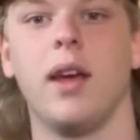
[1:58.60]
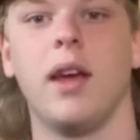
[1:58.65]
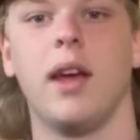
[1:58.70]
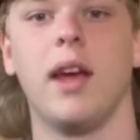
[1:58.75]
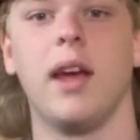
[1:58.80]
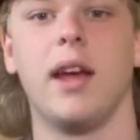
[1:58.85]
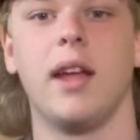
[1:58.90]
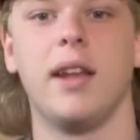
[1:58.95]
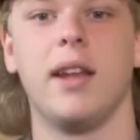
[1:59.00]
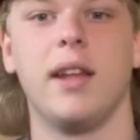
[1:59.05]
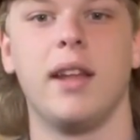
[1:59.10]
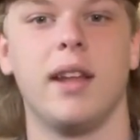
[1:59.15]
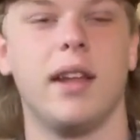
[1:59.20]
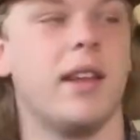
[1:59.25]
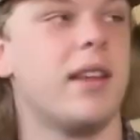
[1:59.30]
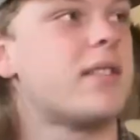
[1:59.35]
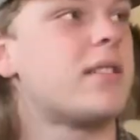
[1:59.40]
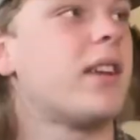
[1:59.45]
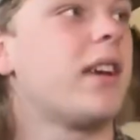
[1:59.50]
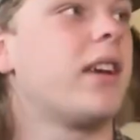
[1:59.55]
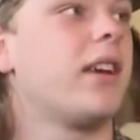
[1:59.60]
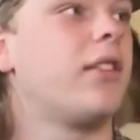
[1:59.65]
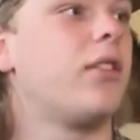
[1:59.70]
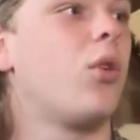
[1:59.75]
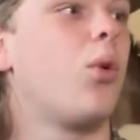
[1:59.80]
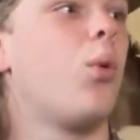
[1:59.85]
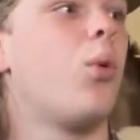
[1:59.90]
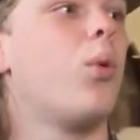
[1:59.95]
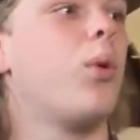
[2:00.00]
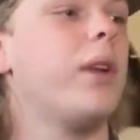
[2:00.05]
And it has like a
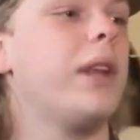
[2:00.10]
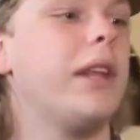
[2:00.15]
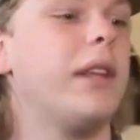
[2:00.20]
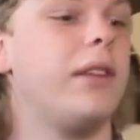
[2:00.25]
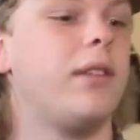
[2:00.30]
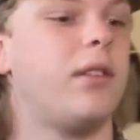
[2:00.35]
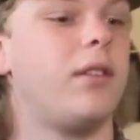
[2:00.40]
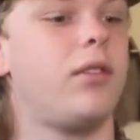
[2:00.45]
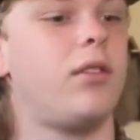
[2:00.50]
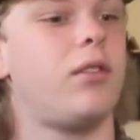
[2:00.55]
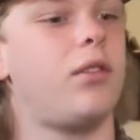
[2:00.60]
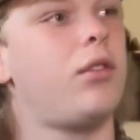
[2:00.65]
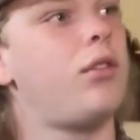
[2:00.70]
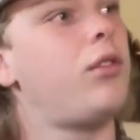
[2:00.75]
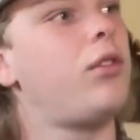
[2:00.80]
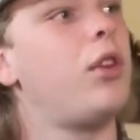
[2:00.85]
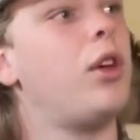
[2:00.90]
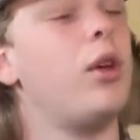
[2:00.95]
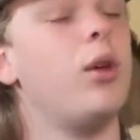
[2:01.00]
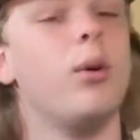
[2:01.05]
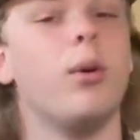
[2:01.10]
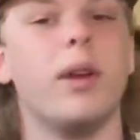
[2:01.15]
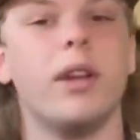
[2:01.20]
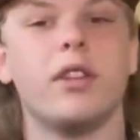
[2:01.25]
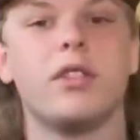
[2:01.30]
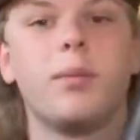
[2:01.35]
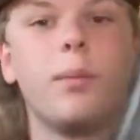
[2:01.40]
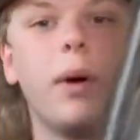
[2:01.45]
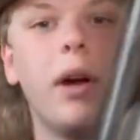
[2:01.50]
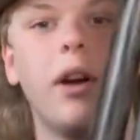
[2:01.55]

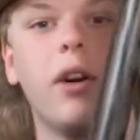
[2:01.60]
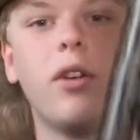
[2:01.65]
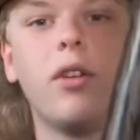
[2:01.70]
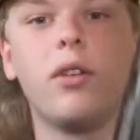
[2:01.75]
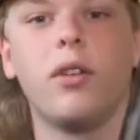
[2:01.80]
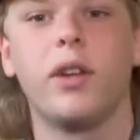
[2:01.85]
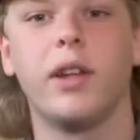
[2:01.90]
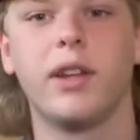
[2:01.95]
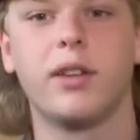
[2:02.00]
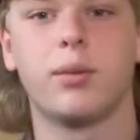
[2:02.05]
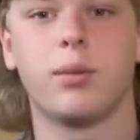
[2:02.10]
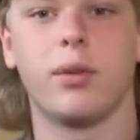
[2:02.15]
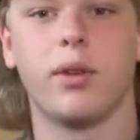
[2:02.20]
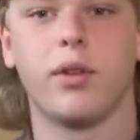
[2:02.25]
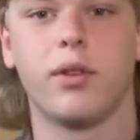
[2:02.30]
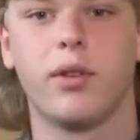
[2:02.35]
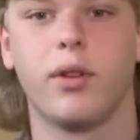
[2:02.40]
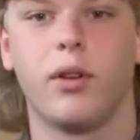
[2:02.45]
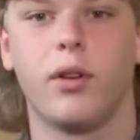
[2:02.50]
22-inch barrel. It's one of the